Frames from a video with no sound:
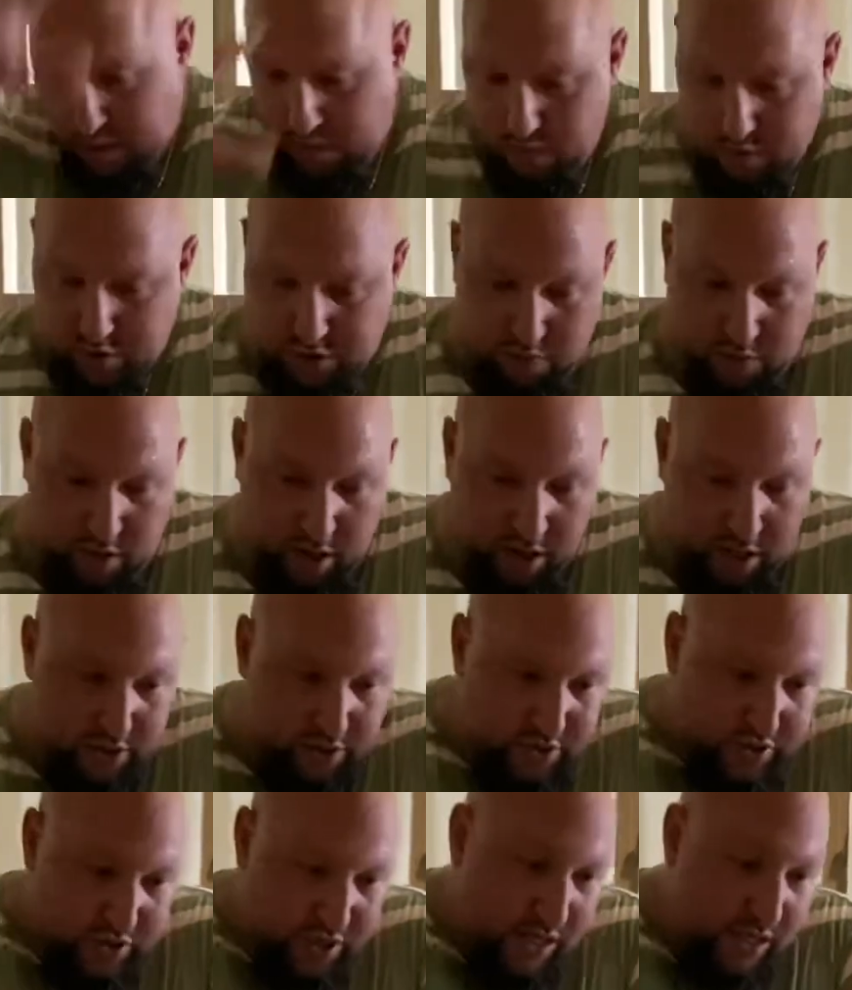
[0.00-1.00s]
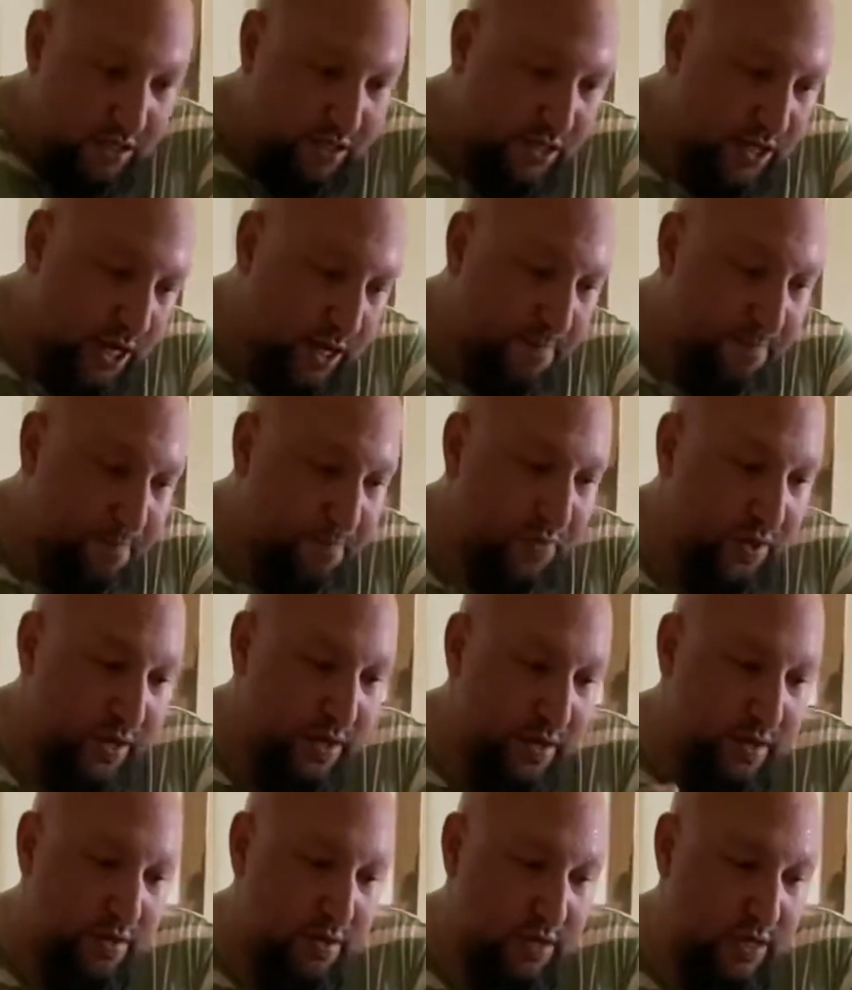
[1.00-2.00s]
What you want to do is you hit the
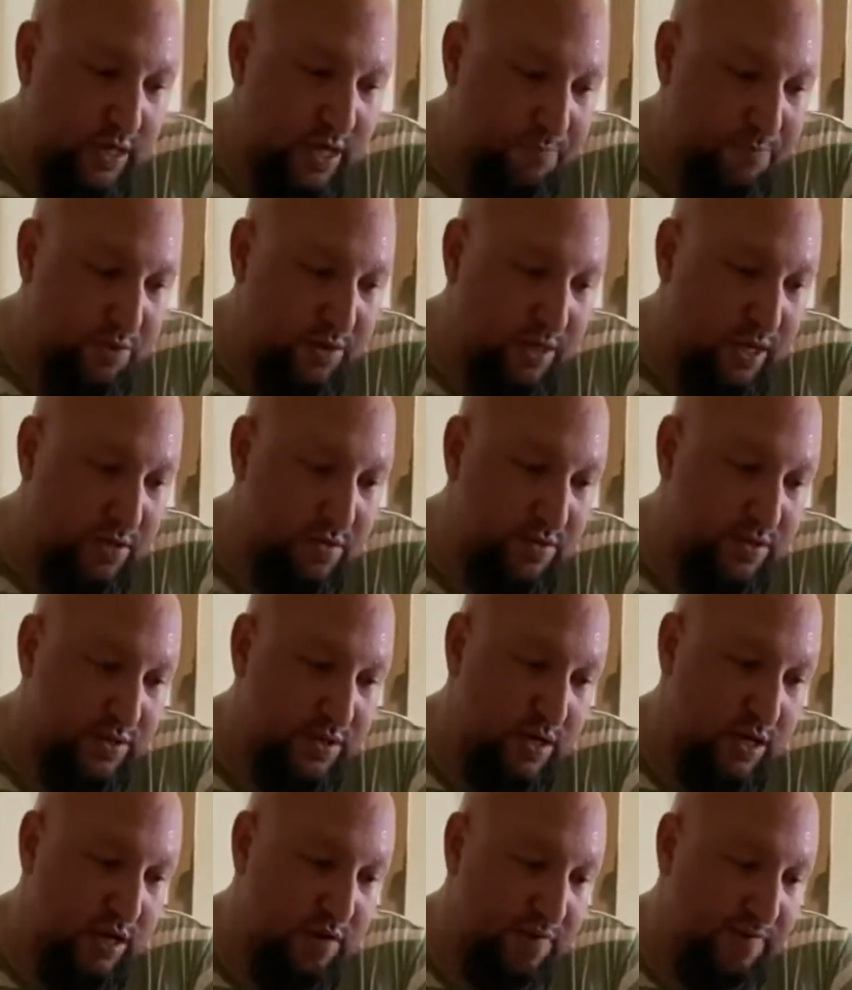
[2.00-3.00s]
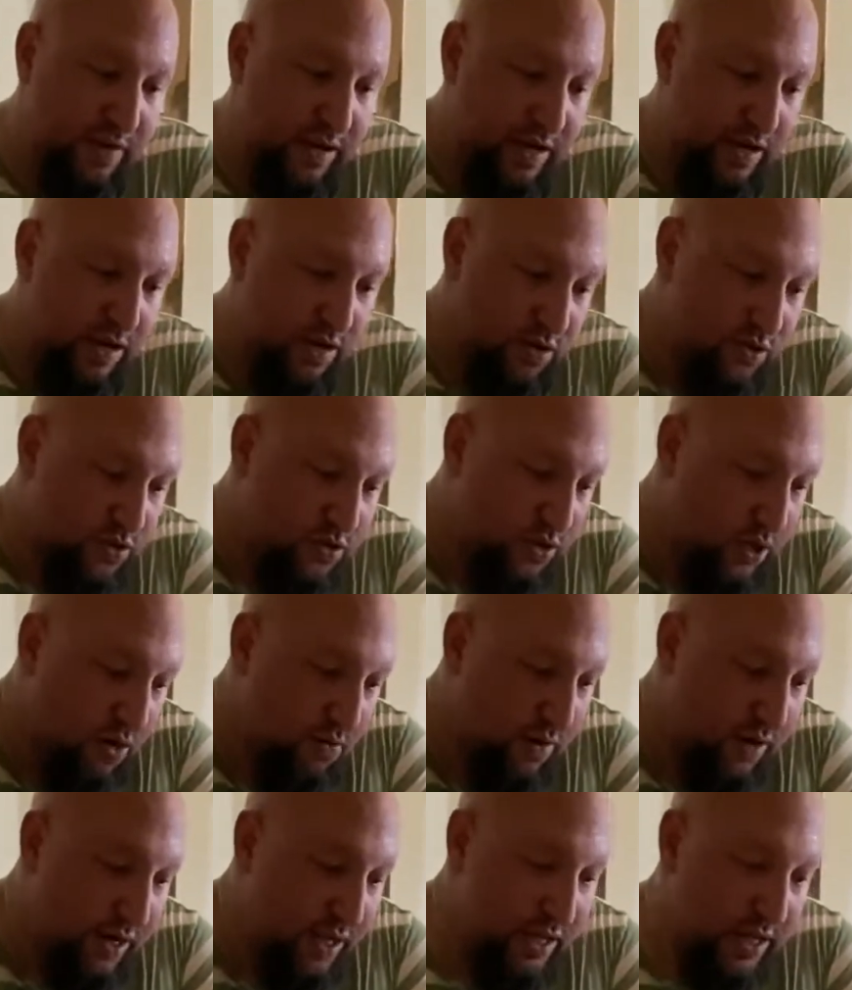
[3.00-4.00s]
top will get loose enough, it'll start
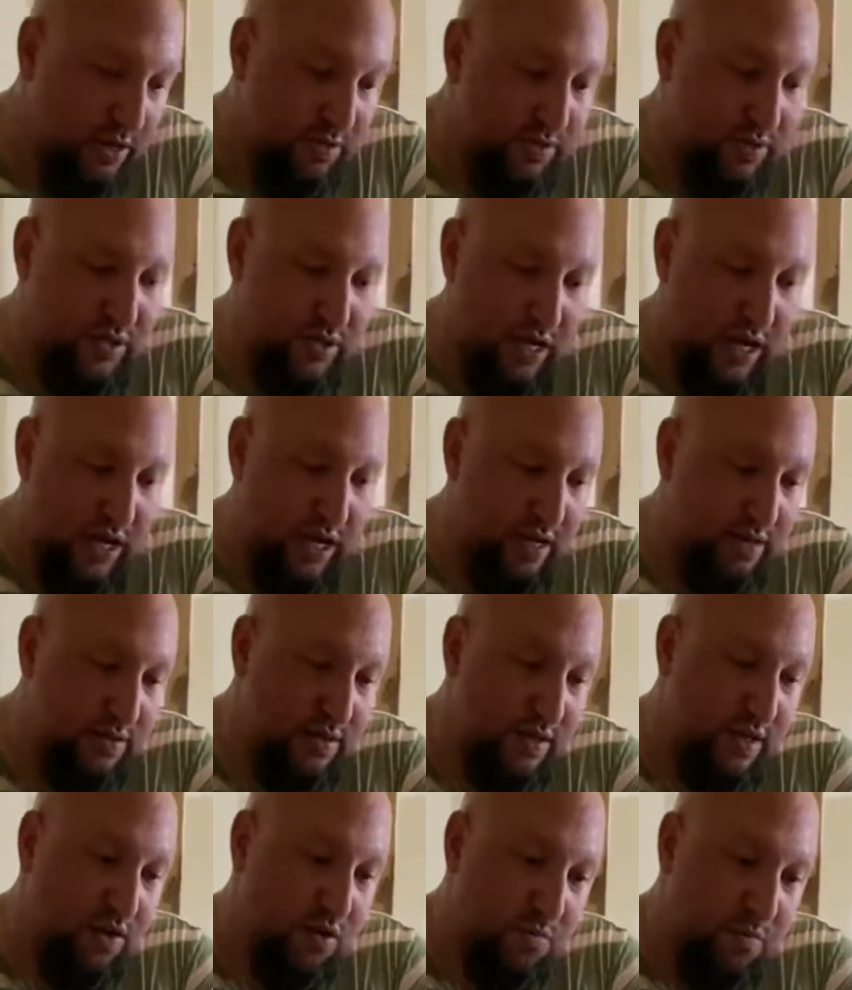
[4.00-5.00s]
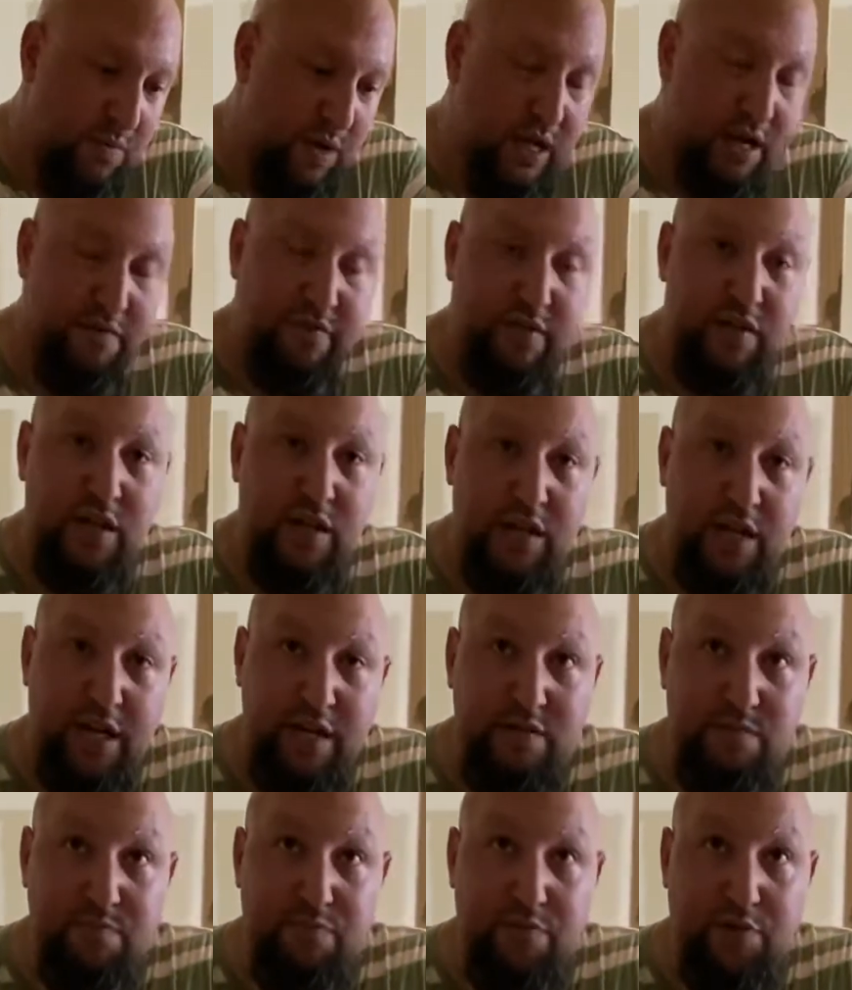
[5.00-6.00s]
running down the sides, it'll make everything
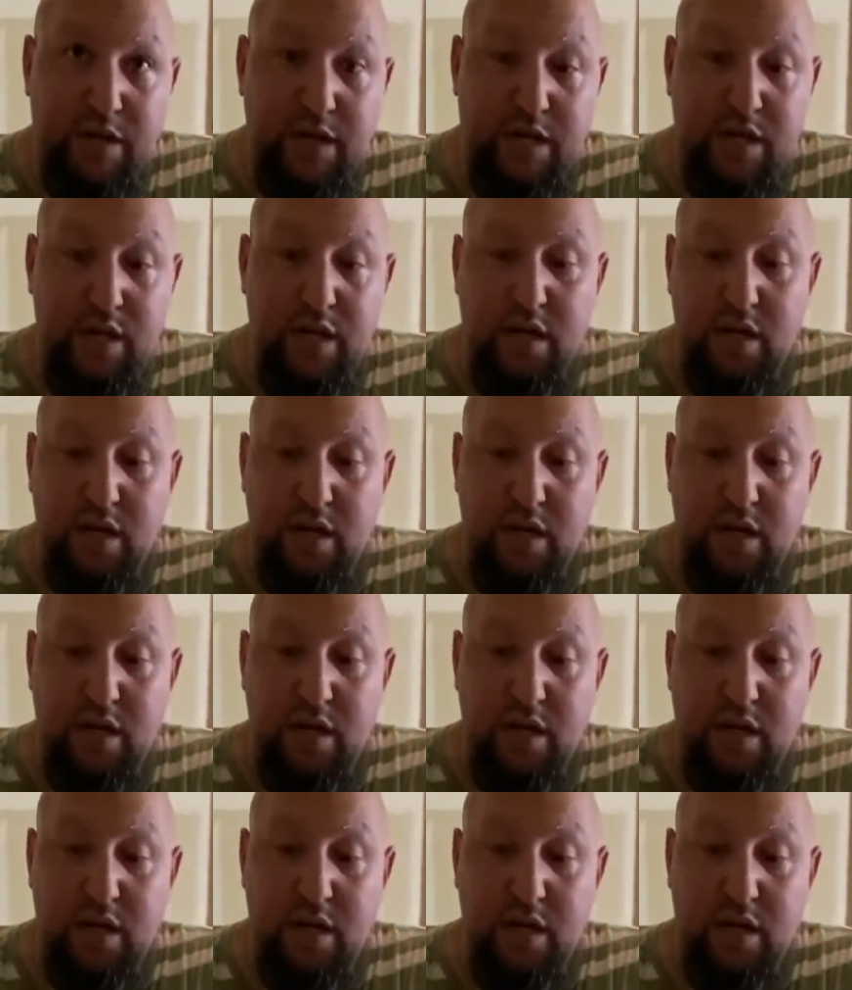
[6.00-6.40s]
nice and pretty.